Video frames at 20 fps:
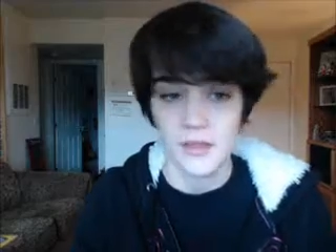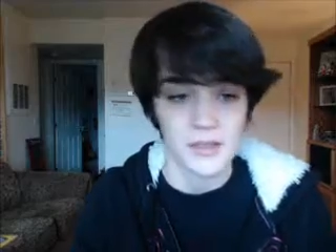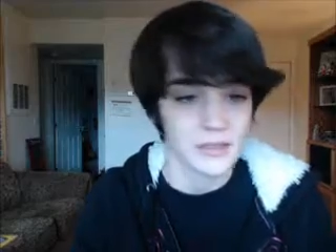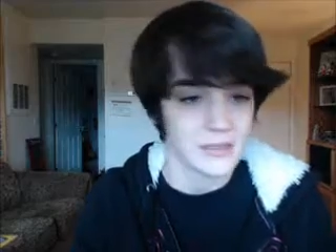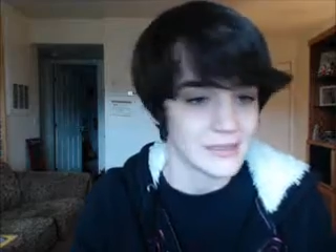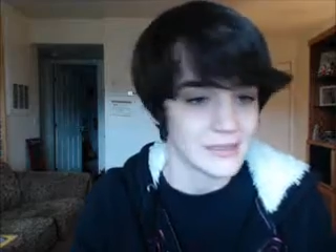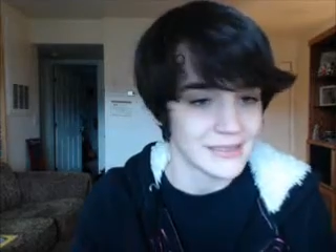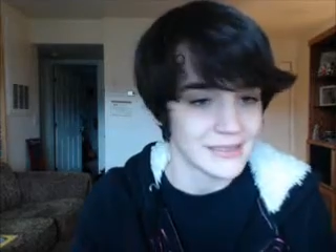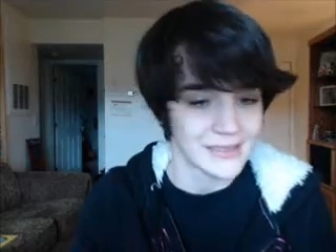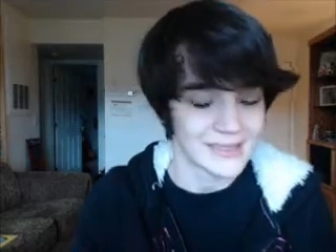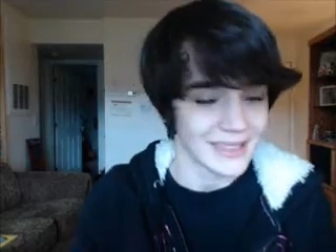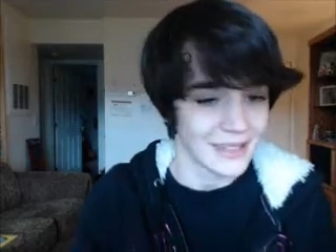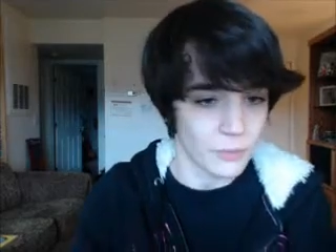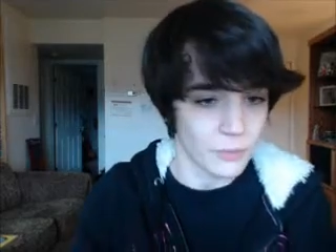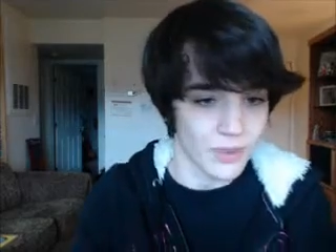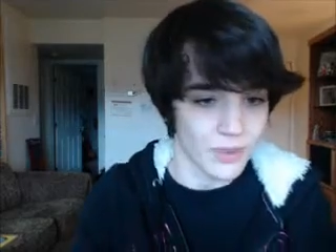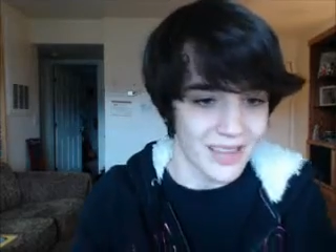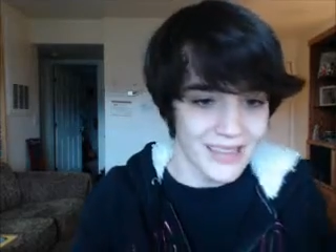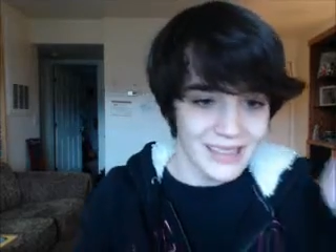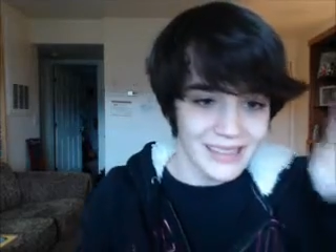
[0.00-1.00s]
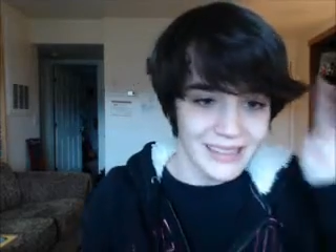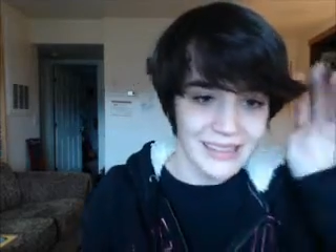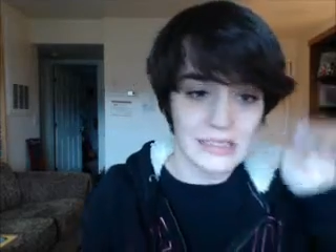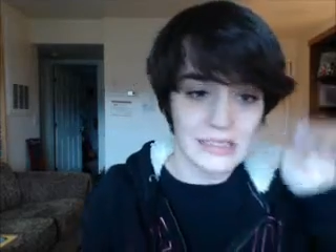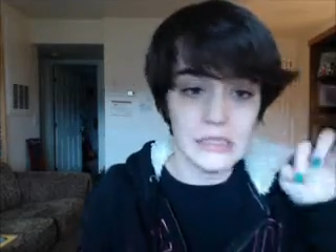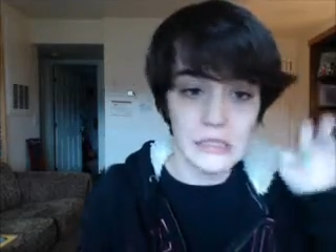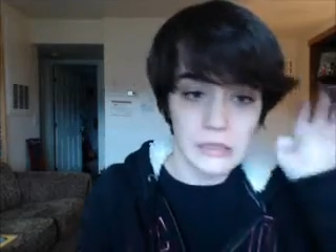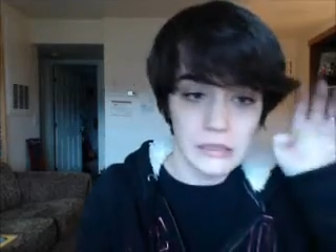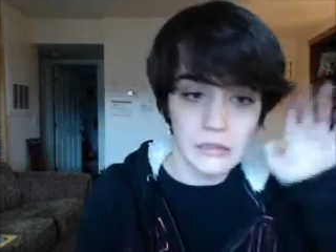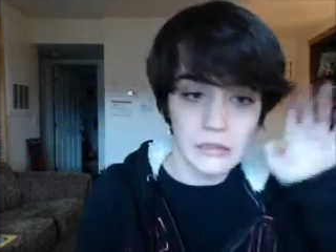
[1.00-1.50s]
A
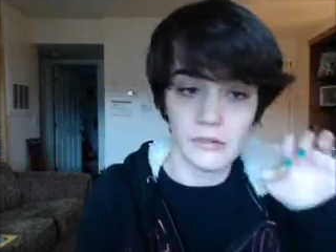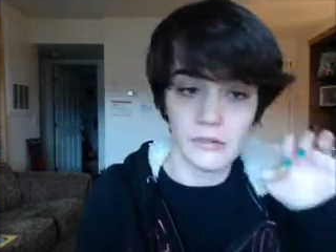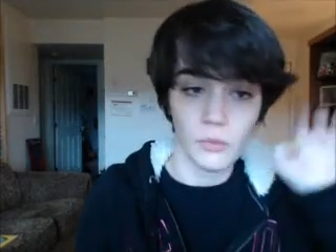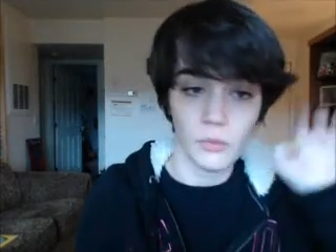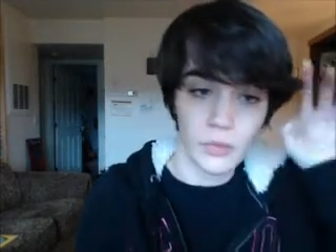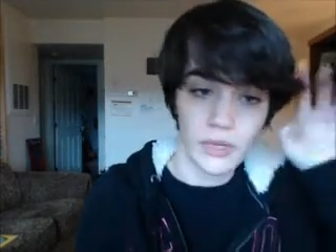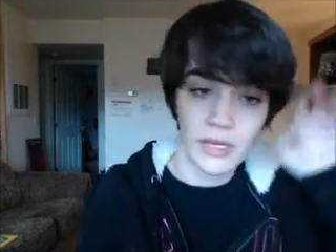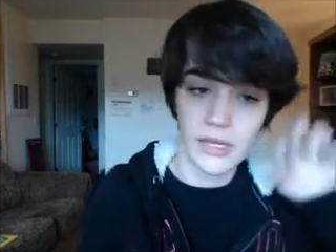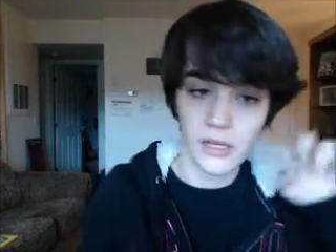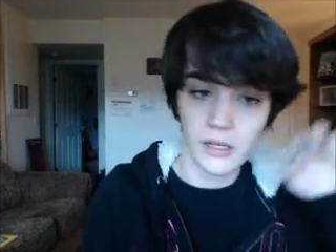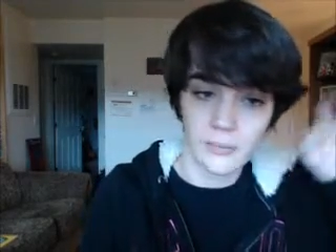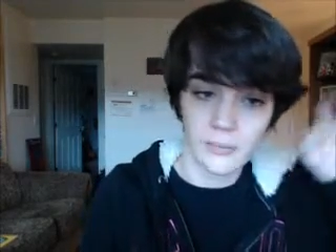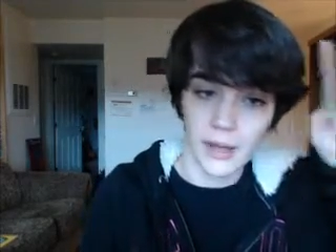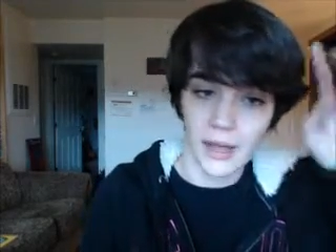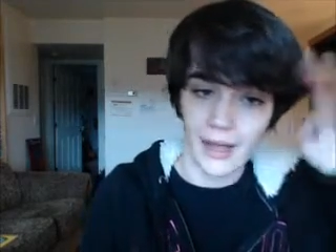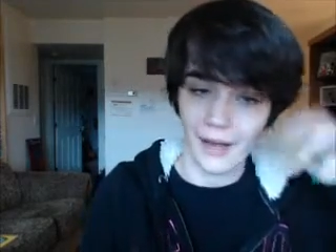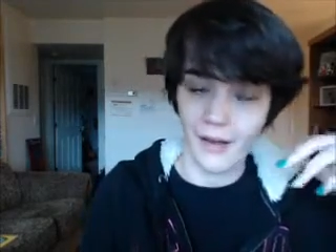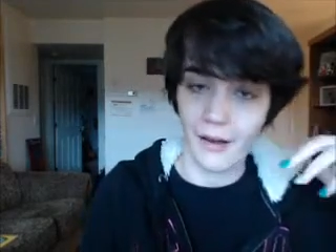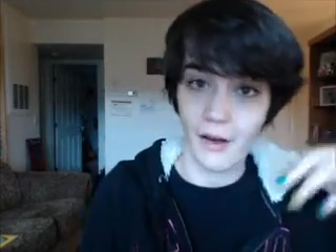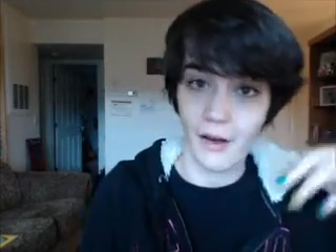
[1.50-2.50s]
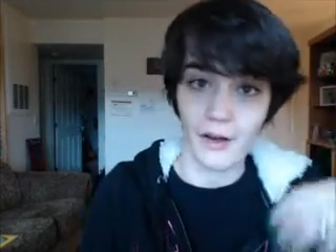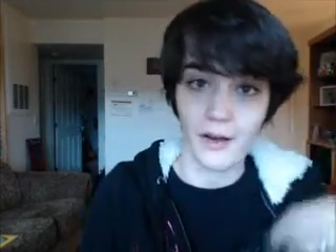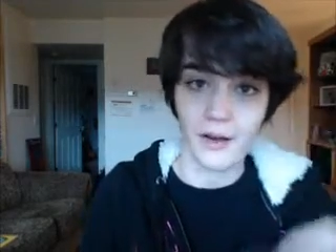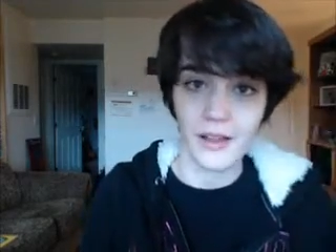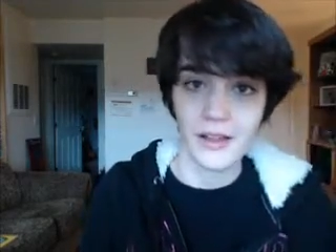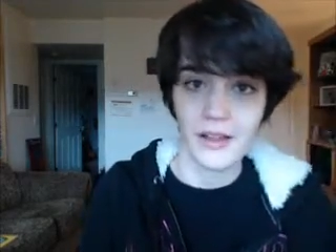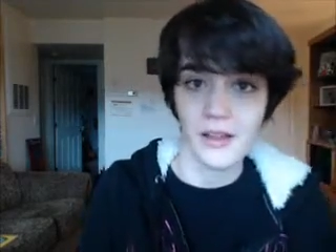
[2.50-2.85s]
wing in my hair.